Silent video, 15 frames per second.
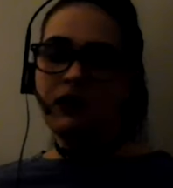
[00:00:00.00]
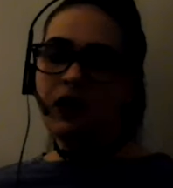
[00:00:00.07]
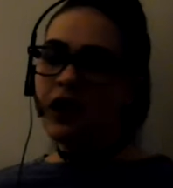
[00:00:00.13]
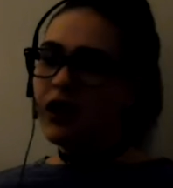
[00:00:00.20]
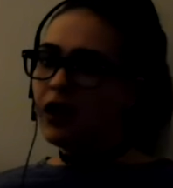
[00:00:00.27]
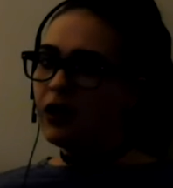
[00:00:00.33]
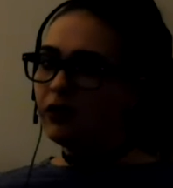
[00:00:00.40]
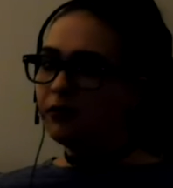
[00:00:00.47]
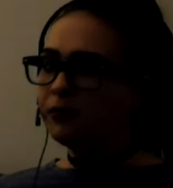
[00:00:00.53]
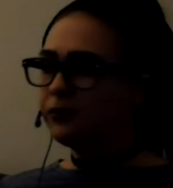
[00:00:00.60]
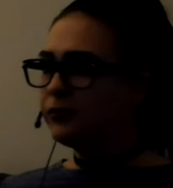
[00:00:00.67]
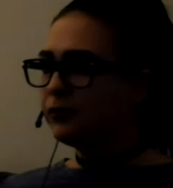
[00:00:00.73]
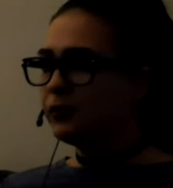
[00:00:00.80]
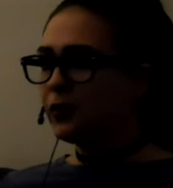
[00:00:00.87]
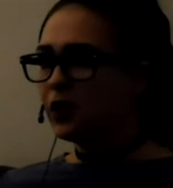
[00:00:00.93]
Nah,
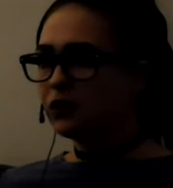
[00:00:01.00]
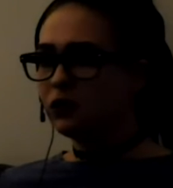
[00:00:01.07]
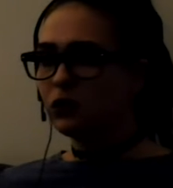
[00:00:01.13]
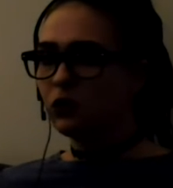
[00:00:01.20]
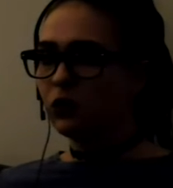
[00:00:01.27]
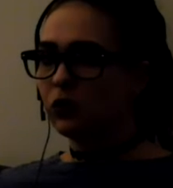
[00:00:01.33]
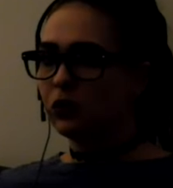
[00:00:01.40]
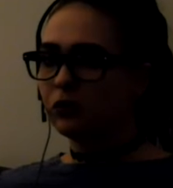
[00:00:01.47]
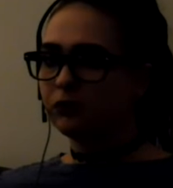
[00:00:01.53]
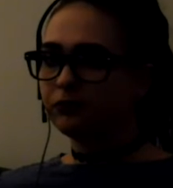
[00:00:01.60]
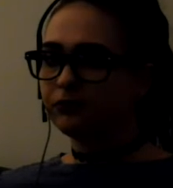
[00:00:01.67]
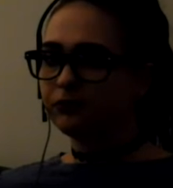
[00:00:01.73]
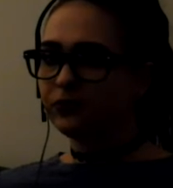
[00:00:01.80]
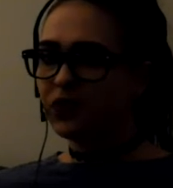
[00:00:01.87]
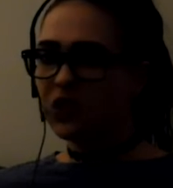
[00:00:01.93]
not too cool.
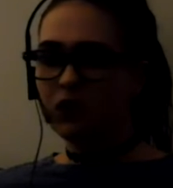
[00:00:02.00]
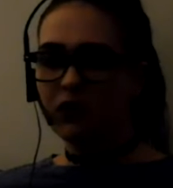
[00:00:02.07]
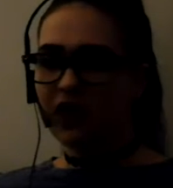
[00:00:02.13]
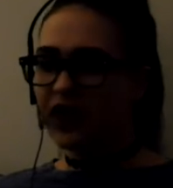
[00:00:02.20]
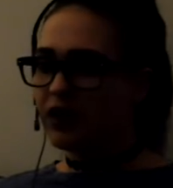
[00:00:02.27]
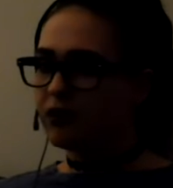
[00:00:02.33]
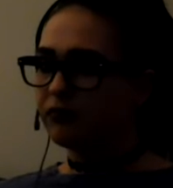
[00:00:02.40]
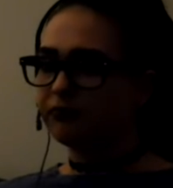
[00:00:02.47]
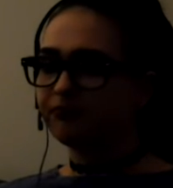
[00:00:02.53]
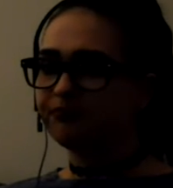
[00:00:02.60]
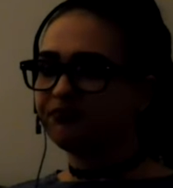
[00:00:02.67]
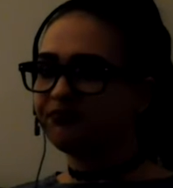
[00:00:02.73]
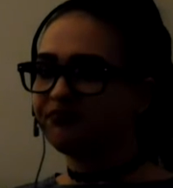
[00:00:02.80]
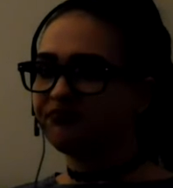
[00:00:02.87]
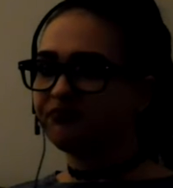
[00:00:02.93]
Don't care.
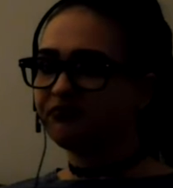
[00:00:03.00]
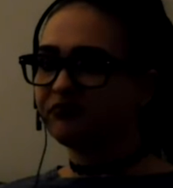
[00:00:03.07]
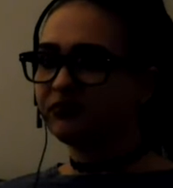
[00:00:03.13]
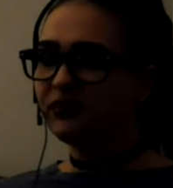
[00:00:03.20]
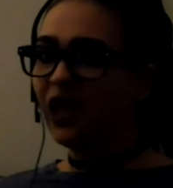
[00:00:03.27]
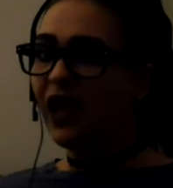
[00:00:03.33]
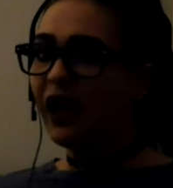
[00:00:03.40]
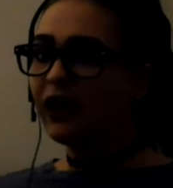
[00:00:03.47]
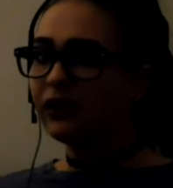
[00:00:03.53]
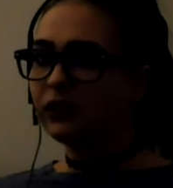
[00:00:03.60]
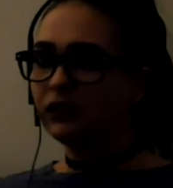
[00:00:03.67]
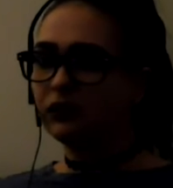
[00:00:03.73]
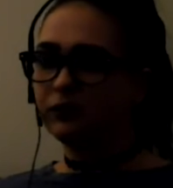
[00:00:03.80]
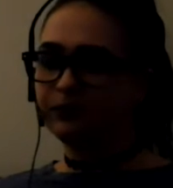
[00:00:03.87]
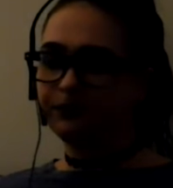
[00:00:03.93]

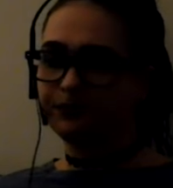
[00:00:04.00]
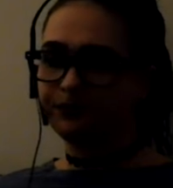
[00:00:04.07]
Next.